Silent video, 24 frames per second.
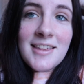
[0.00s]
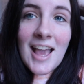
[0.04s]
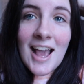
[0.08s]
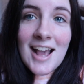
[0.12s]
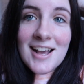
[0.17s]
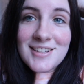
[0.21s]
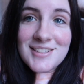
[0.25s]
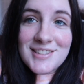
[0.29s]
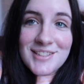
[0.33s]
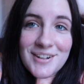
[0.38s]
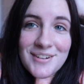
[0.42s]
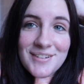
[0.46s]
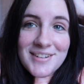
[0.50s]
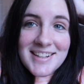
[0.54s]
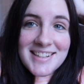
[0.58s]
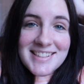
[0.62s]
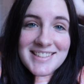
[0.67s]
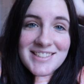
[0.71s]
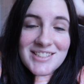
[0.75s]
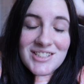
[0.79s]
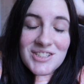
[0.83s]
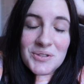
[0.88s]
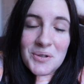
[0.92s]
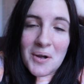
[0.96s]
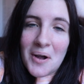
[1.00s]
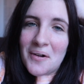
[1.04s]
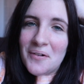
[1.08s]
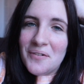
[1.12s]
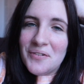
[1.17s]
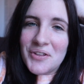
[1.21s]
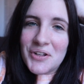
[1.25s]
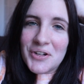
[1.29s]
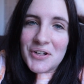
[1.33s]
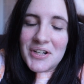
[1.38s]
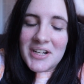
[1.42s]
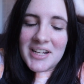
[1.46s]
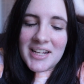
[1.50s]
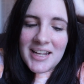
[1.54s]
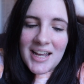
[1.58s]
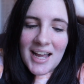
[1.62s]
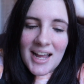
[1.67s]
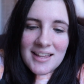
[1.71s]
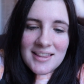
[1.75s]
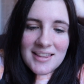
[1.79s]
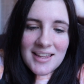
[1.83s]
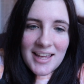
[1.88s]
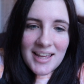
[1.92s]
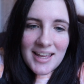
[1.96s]
Yeah, so it's 12:30
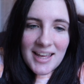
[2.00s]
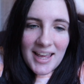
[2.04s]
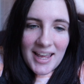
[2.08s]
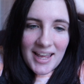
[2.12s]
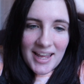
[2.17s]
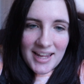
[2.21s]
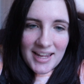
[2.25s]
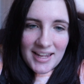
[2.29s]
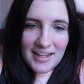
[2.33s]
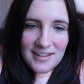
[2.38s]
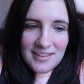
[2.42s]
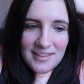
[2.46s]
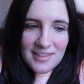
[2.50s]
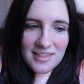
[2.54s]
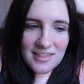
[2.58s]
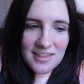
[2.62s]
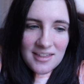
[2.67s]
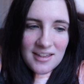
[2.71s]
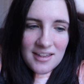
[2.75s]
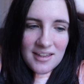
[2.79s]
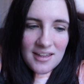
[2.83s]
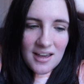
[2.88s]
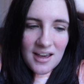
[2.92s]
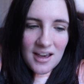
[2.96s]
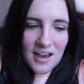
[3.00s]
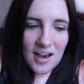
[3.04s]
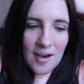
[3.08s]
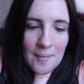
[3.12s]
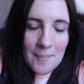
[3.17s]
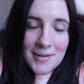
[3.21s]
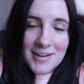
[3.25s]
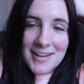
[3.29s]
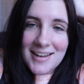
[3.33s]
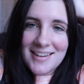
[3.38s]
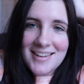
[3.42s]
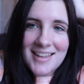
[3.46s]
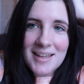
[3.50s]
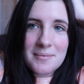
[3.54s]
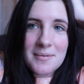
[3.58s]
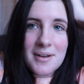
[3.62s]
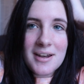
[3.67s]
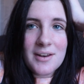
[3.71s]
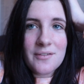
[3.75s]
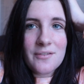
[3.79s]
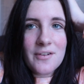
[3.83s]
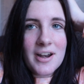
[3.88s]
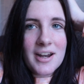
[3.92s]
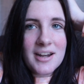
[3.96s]
on the 8th. I didn't get
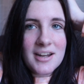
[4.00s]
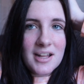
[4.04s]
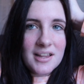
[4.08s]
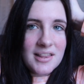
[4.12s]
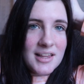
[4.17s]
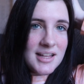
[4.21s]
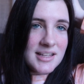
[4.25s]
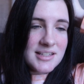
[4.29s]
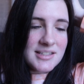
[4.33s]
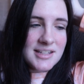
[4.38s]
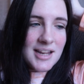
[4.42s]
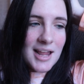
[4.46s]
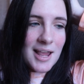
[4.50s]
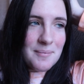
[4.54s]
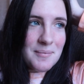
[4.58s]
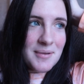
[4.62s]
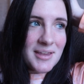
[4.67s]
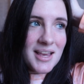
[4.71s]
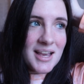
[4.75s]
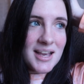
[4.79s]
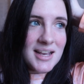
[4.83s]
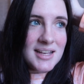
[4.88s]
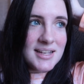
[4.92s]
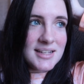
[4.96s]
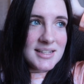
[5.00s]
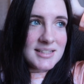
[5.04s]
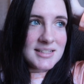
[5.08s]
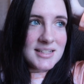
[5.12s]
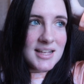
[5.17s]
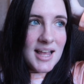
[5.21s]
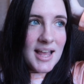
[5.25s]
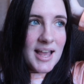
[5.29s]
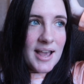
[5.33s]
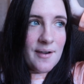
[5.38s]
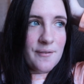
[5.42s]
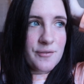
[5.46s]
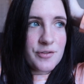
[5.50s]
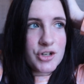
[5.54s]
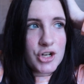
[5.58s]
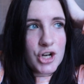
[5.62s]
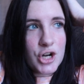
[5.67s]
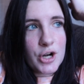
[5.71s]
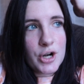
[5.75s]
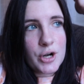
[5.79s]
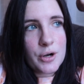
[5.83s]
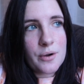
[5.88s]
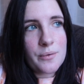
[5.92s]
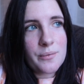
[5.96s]
any writing done last night because
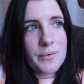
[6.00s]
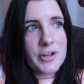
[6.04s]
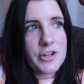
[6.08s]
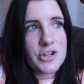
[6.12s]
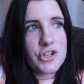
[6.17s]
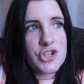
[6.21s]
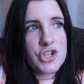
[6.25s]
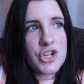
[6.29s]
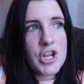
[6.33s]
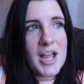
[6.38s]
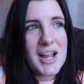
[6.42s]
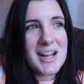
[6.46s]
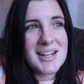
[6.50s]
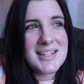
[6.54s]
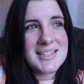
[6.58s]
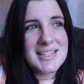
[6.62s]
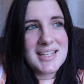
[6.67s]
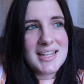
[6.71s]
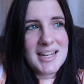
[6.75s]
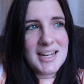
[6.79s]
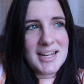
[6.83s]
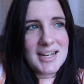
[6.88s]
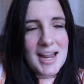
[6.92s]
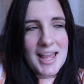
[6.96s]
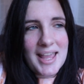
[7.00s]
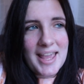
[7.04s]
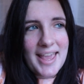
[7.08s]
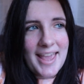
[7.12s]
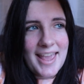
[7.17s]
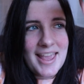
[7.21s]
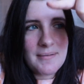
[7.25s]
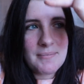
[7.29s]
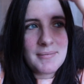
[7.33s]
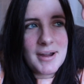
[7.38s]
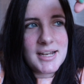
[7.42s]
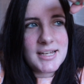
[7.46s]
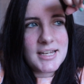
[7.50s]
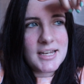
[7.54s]
after we checked in, I ate my